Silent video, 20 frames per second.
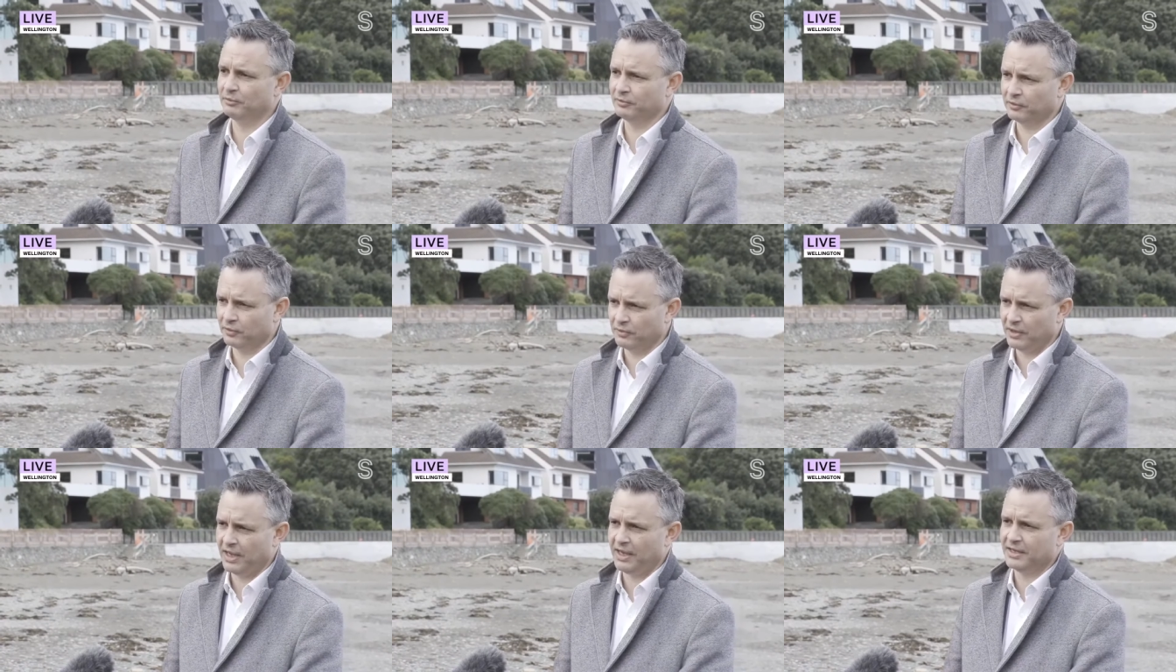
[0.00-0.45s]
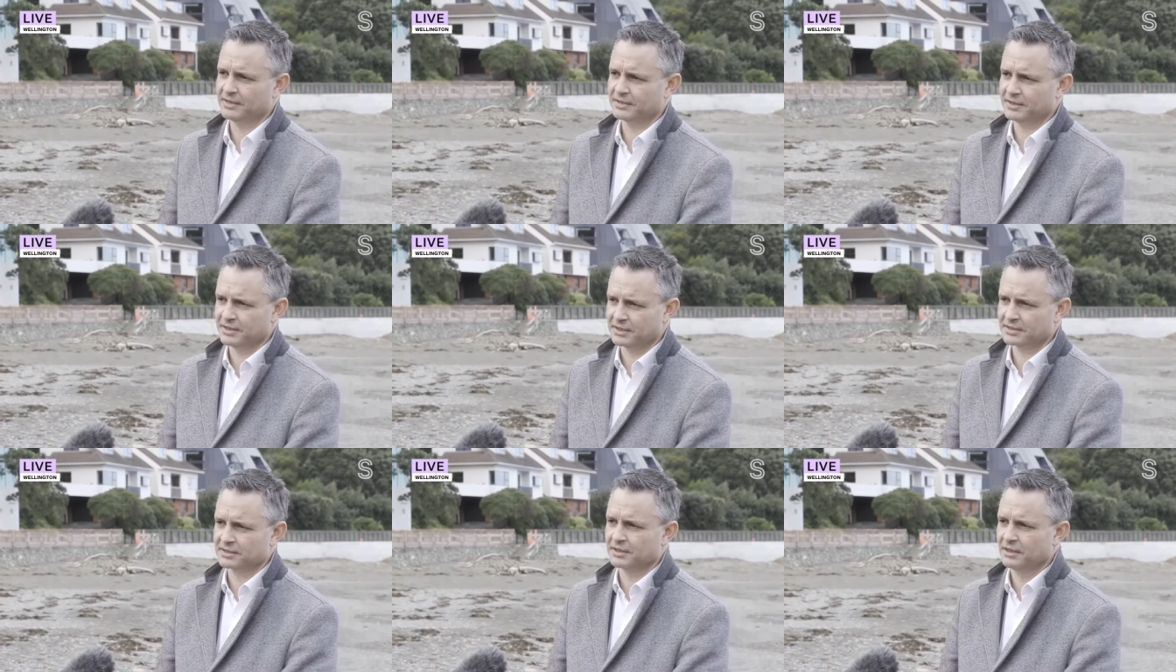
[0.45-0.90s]
to
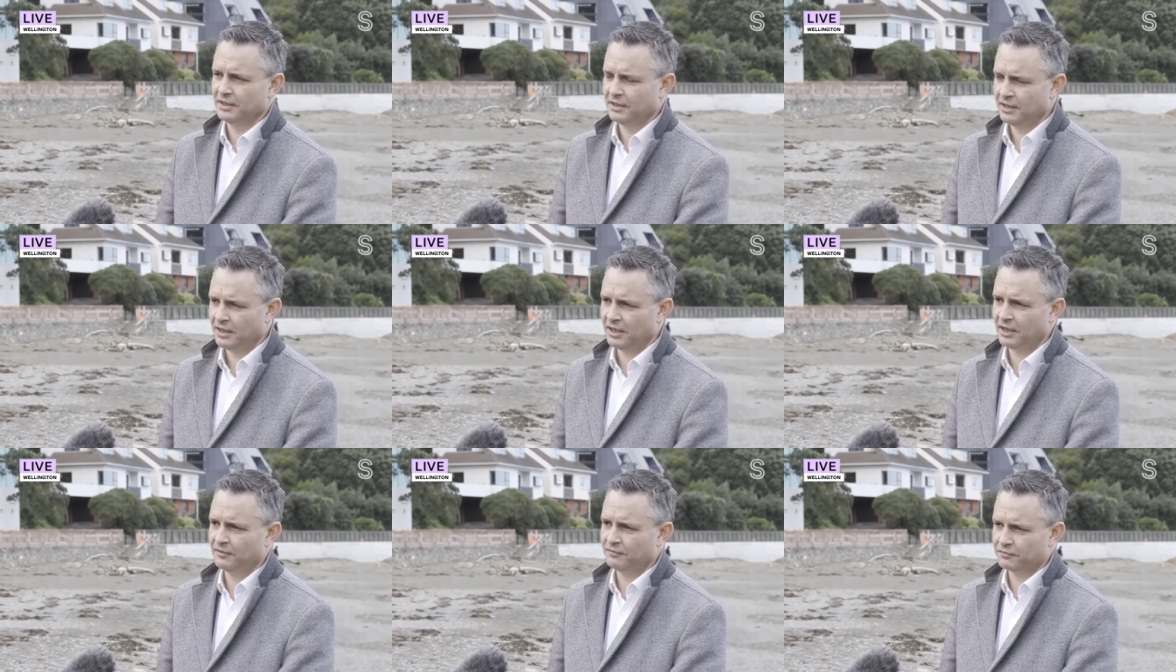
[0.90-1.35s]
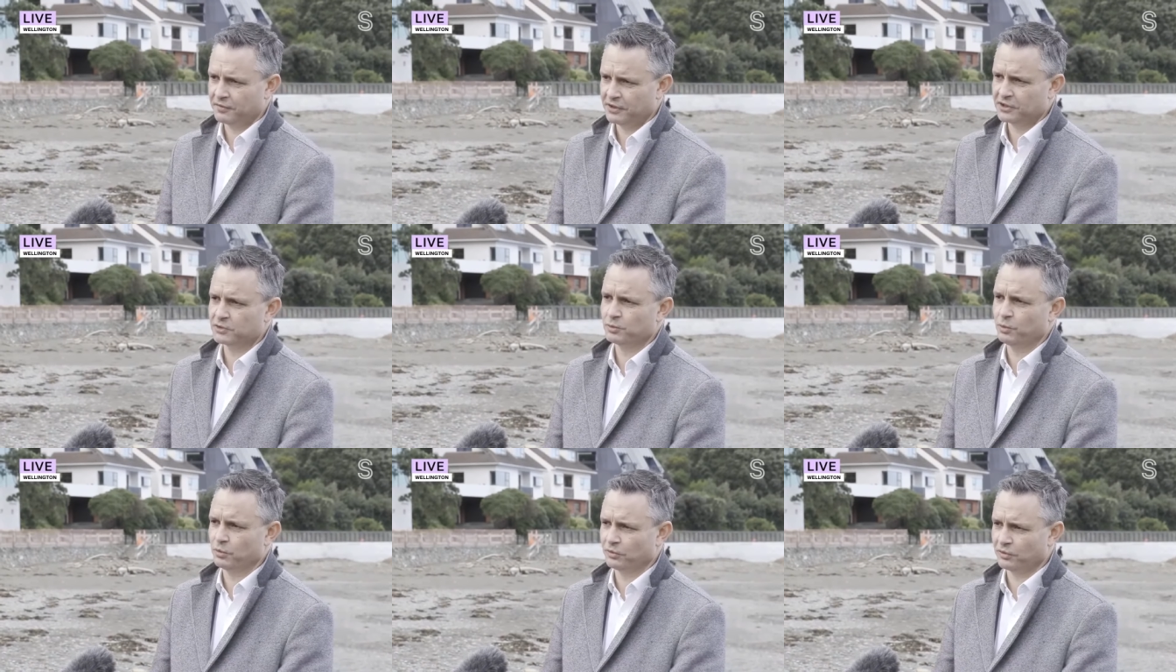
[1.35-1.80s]
access uh,
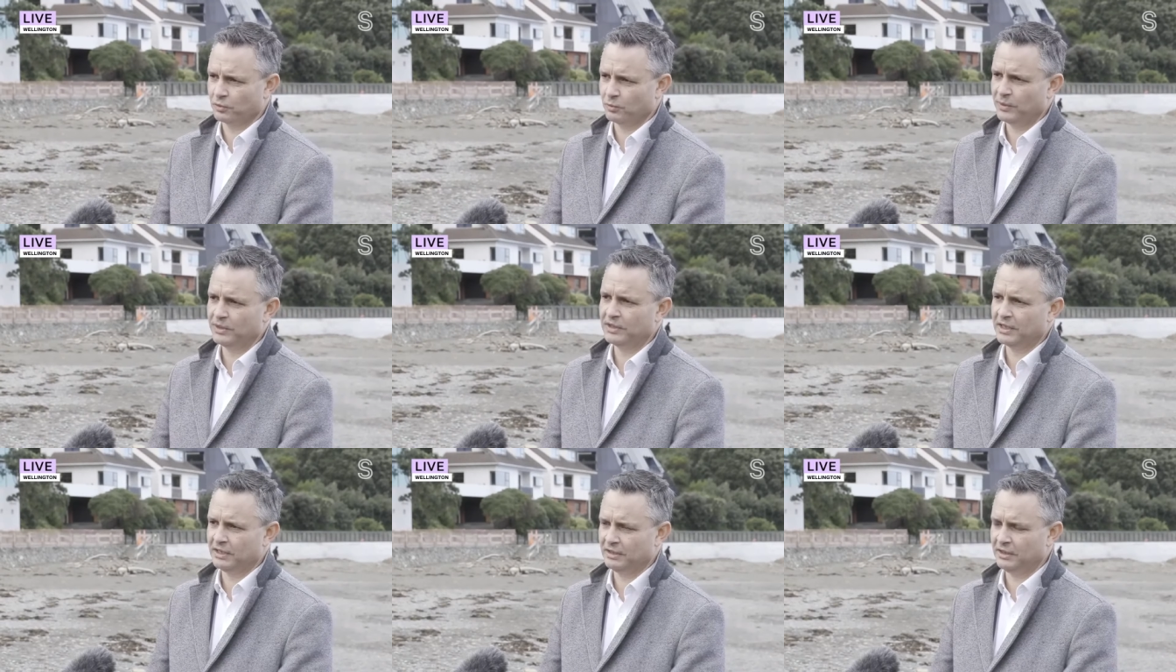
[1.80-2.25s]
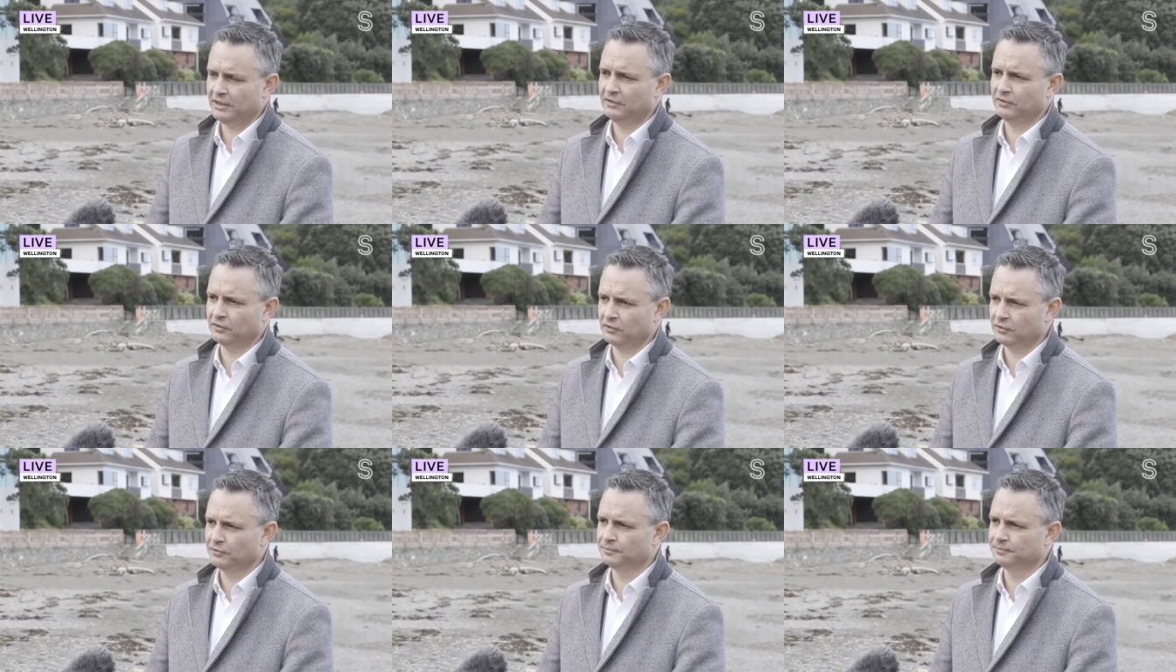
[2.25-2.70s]
fresh water when they need
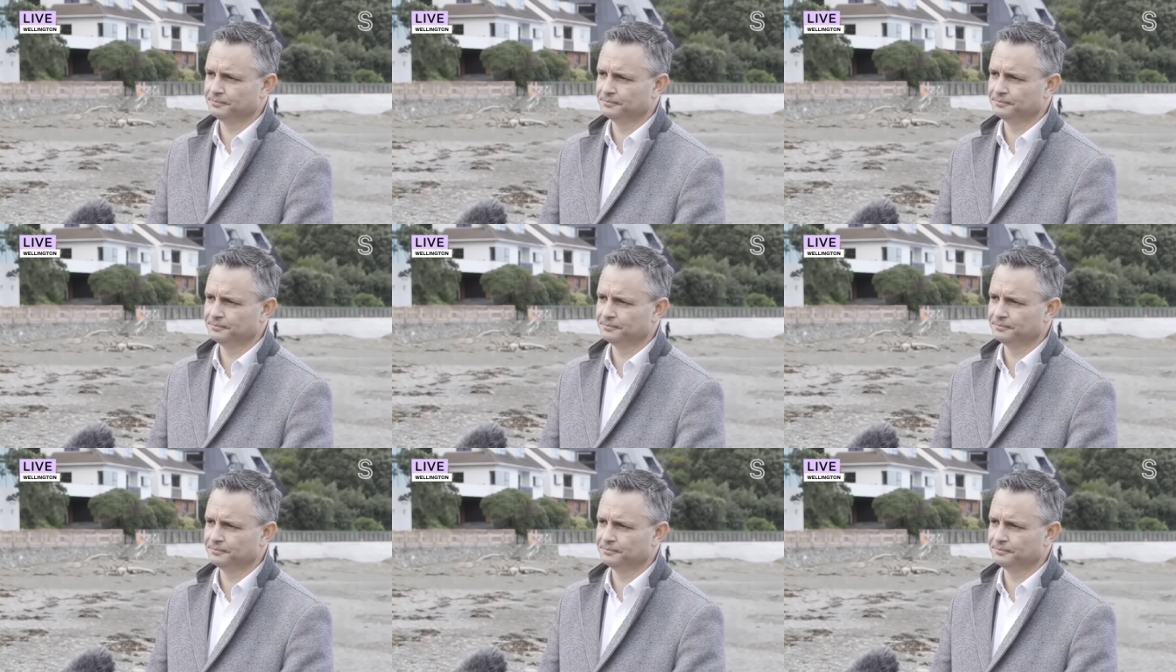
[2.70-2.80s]
to.